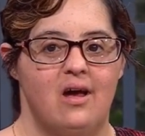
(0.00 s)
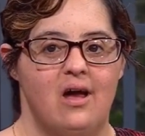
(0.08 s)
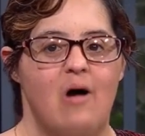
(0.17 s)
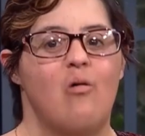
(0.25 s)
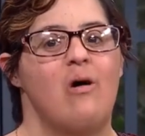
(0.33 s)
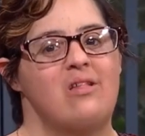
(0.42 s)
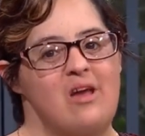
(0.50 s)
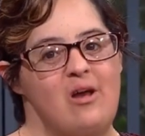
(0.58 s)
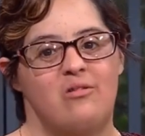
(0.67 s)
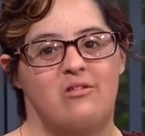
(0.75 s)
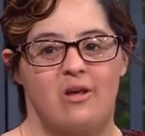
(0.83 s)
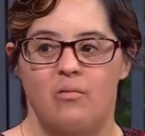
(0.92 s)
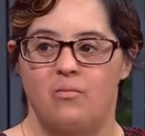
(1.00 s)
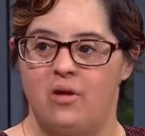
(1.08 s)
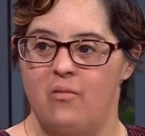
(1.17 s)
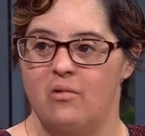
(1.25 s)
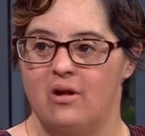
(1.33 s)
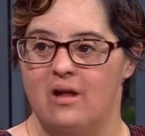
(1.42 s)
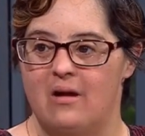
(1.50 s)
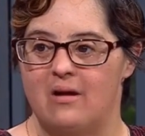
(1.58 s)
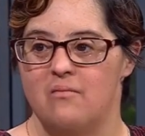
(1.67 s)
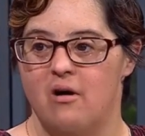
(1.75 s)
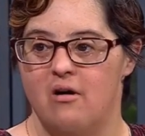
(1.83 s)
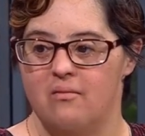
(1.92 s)
I'm going to say different people
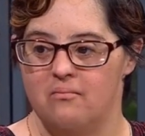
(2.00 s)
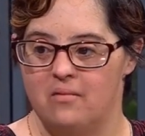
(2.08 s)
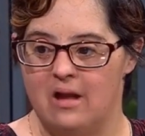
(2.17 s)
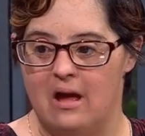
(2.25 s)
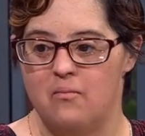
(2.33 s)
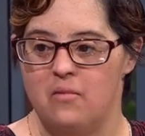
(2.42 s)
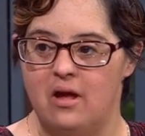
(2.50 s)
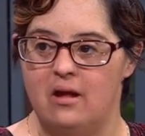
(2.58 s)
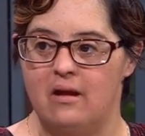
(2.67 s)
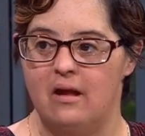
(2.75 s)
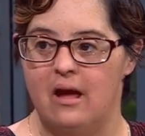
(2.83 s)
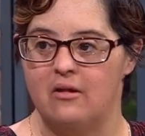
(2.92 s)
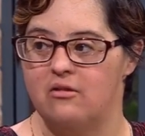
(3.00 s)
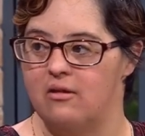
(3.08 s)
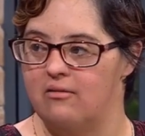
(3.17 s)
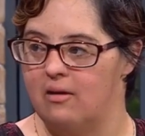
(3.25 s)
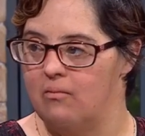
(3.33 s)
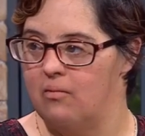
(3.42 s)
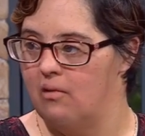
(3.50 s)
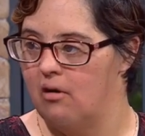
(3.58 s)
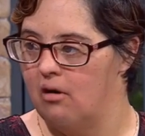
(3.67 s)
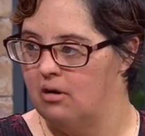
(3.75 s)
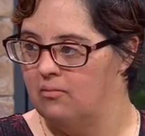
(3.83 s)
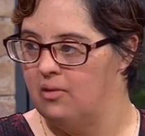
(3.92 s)
like me, like the different
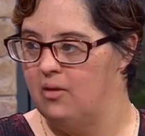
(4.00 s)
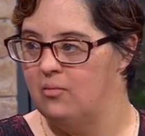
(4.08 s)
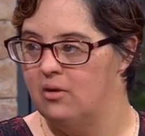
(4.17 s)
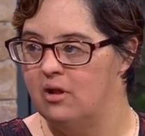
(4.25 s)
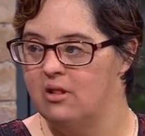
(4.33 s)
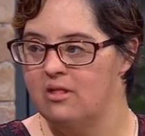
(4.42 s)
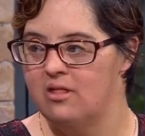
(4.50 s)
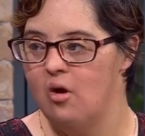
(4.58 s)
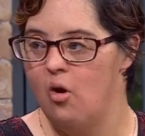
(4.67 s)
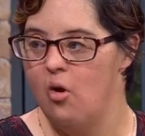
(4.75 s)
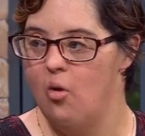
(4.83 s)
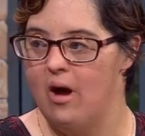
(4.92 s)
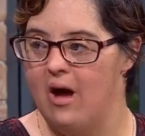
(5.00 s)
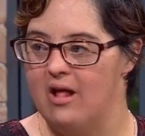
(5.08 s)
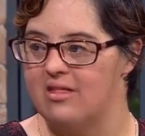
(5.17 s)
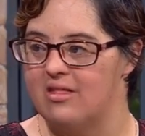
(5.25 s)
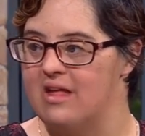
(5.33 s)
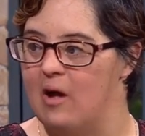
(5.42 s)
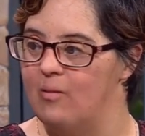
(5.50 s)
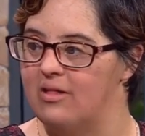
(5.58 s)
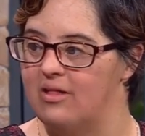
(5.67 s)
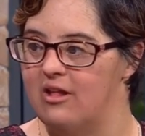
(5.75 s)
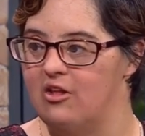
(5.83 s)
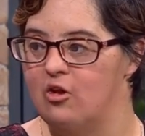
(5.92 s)
other people who has Down
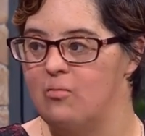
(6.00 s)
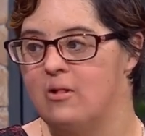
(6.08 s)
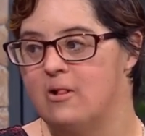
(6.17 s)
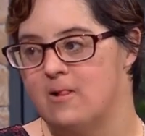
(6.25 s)
syndrome.